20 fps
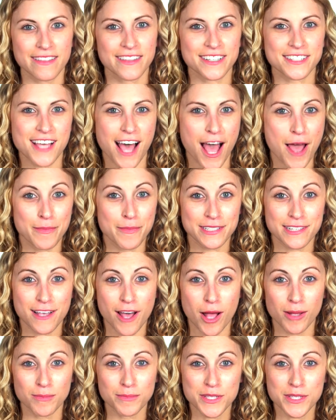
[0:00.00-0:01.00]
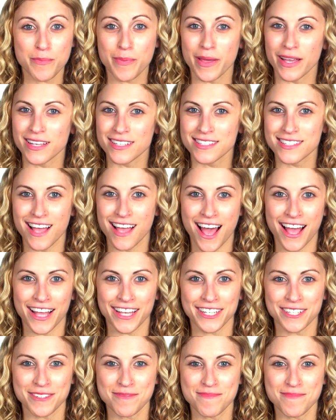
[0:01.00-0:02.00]
The time has come to pick a
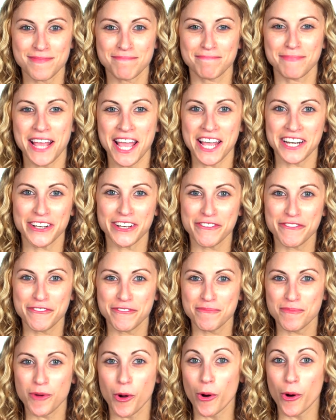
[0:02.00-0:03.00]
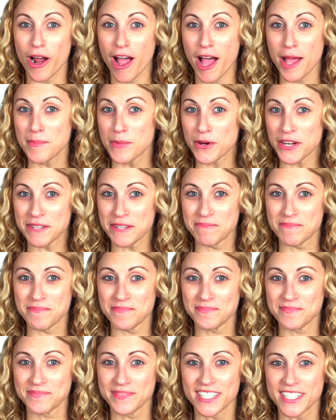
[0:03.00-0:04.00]
side, native or hybrid.
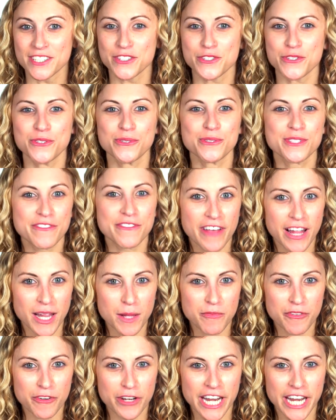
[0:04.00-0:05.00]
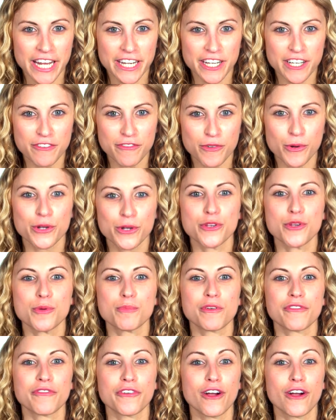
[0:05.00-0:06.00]
Do you develop for native or do you
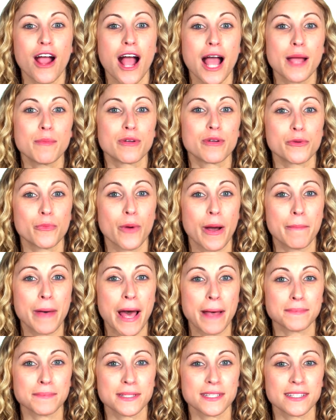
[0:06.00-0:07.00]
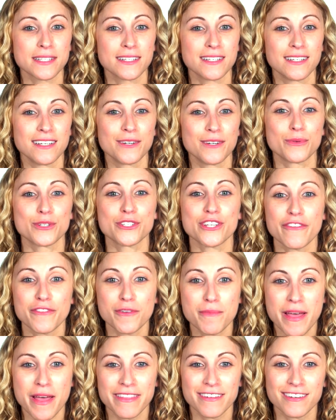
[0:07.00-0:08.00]
prefer hybrid web apps? Whichever
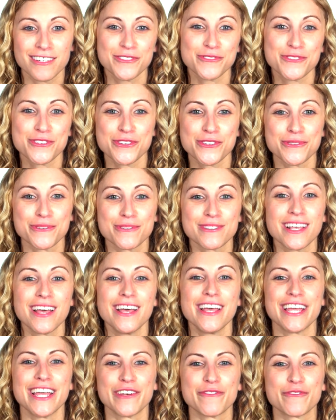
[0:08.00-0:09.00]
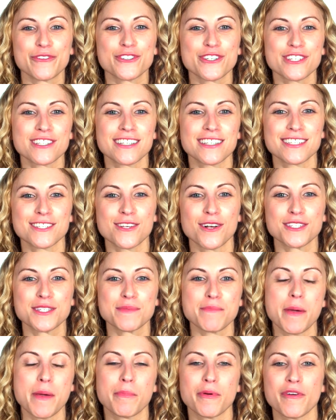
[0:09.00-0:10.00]
method you choose, Infragistics
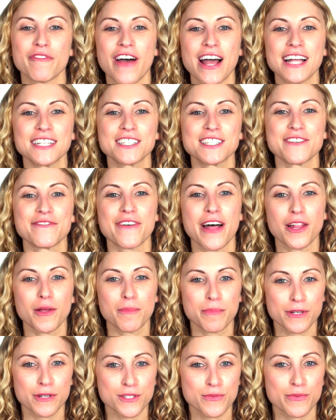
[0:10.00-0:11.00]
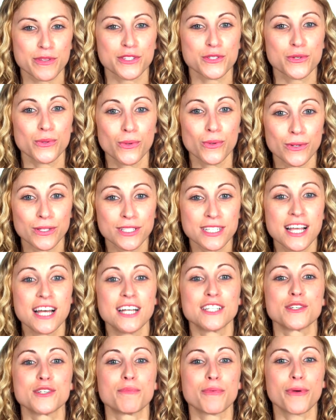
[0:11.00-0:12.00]
Ultimate provides developers with tools
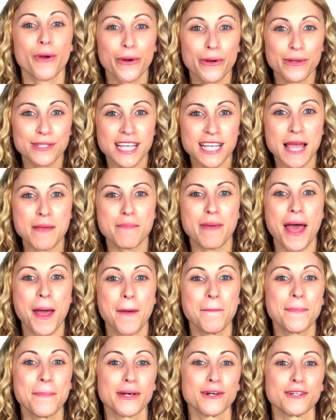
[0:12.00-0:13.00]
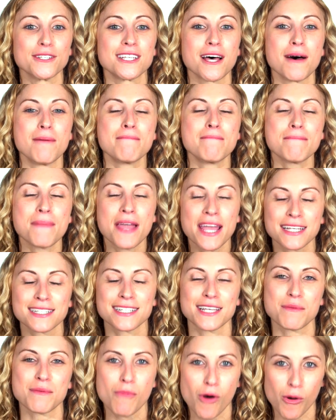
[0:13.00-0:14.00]
to prototype and build
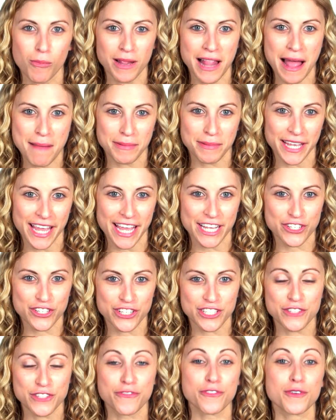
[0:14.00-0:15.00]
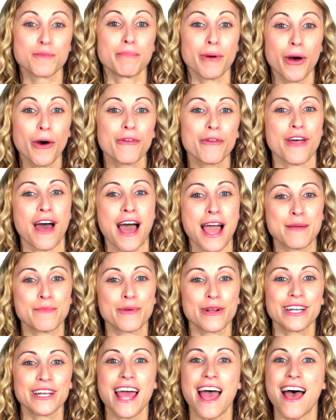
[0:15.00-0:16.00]
amazing mobile applications for both
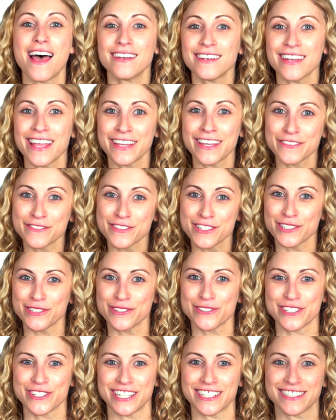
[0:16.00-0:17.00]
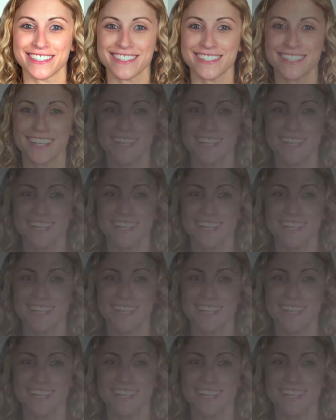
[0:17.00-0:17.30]
hybrid and native solutions.